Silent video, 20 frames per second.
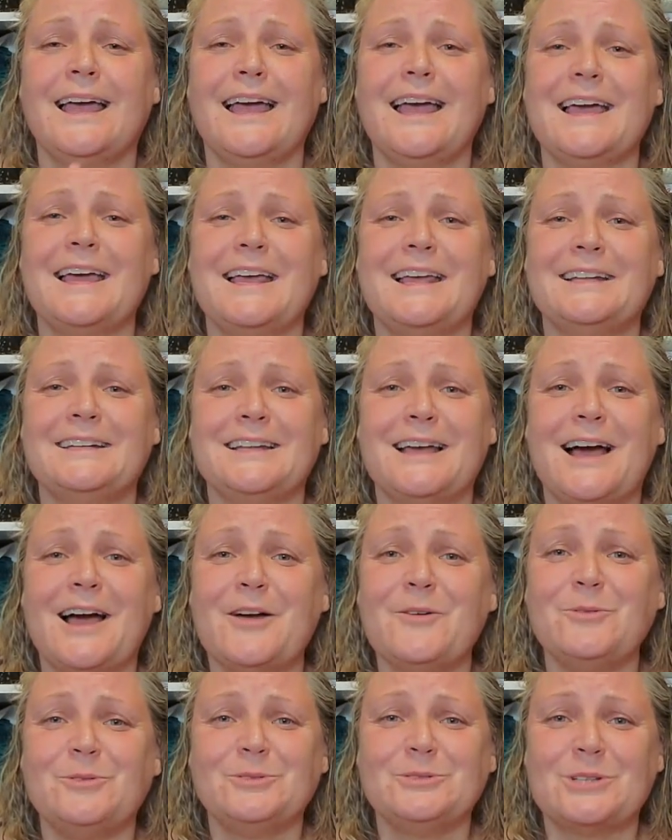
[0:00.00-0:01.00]
and
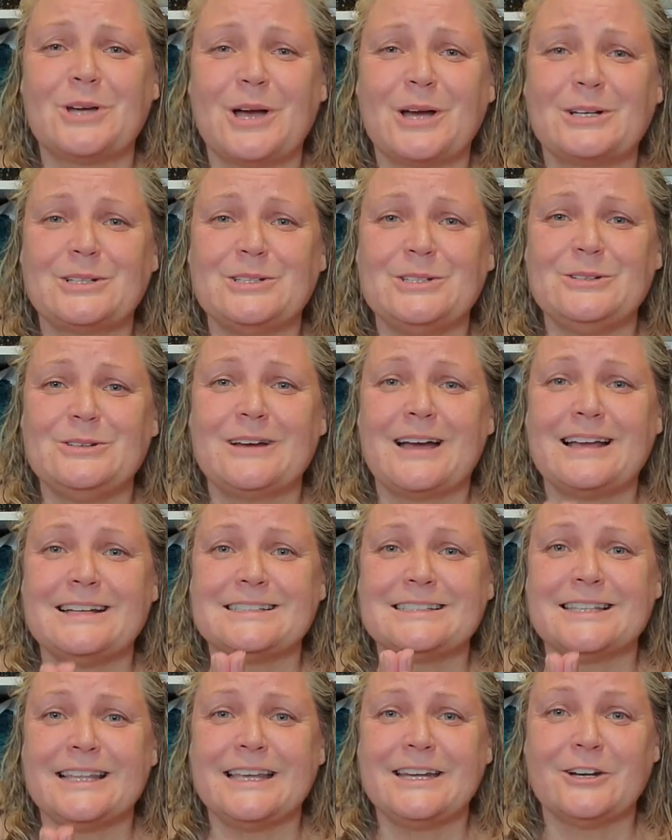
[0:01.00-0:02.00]
i will talk to you
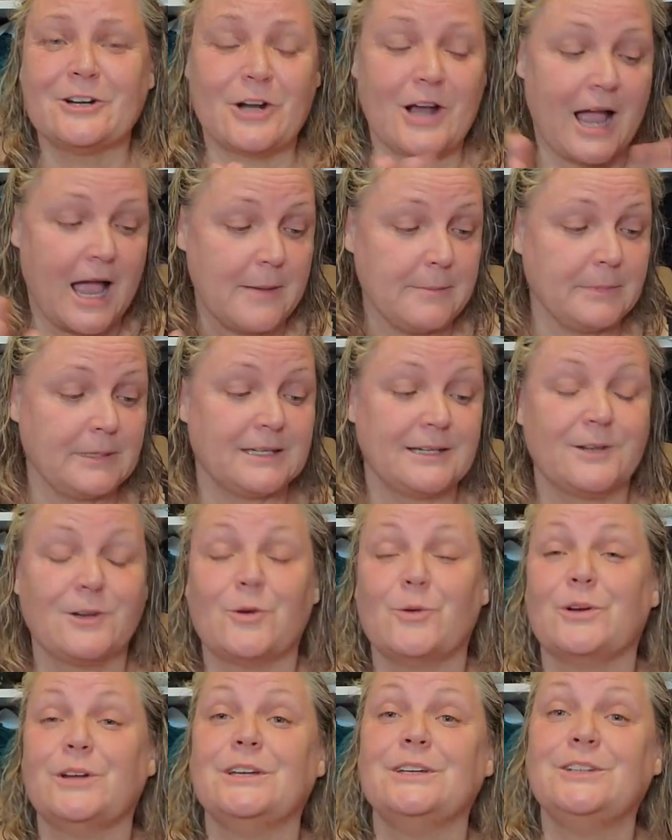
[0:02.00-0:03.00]
guys later i'm gonna
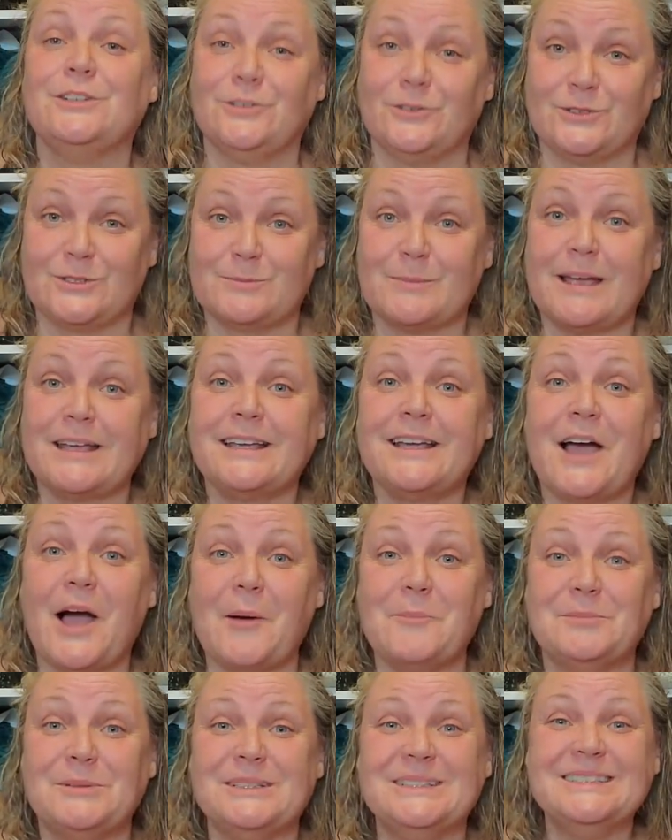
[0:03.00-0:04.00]
go and use my cup